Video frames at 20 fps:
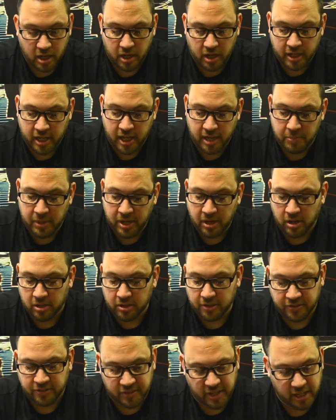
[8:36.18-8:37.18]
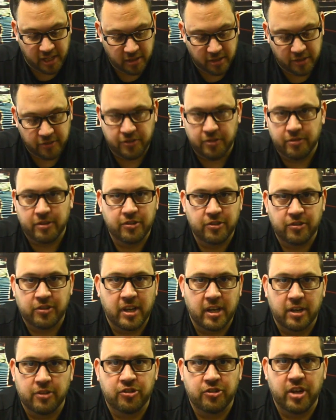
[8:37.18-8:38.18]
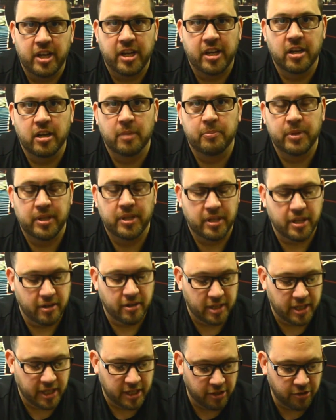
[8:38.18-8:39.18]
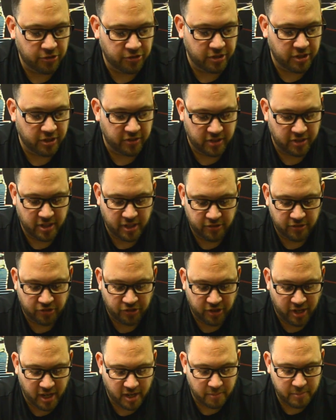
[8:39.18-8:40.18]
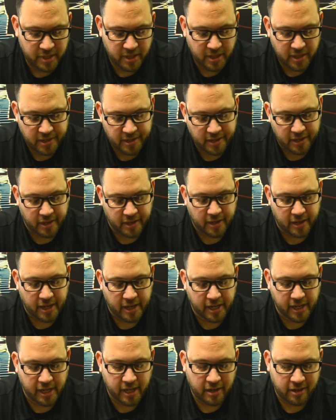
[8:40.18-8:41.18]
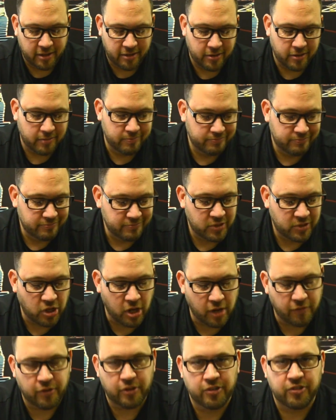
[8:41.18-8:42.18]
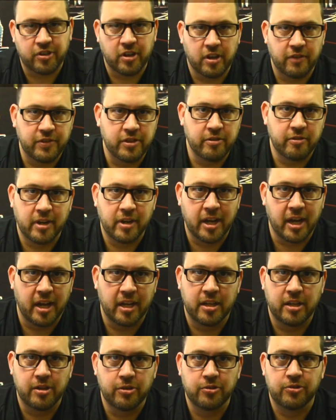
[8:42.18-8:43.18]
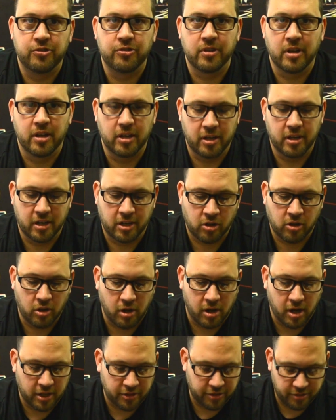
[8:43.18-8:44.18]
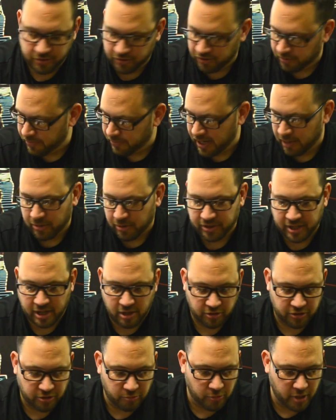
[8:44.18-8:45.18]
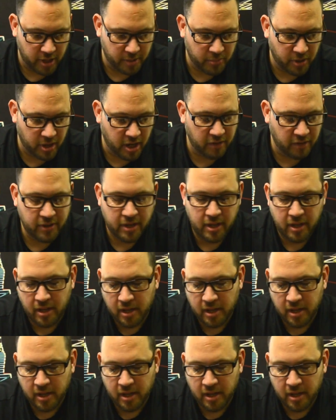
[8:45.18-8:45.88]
keeping all the stainless, you can just kind of shake it up in there, and that usually does a nice job. Any other tougher stuff, you can kind of use a cloth or some paper towel to wipe off.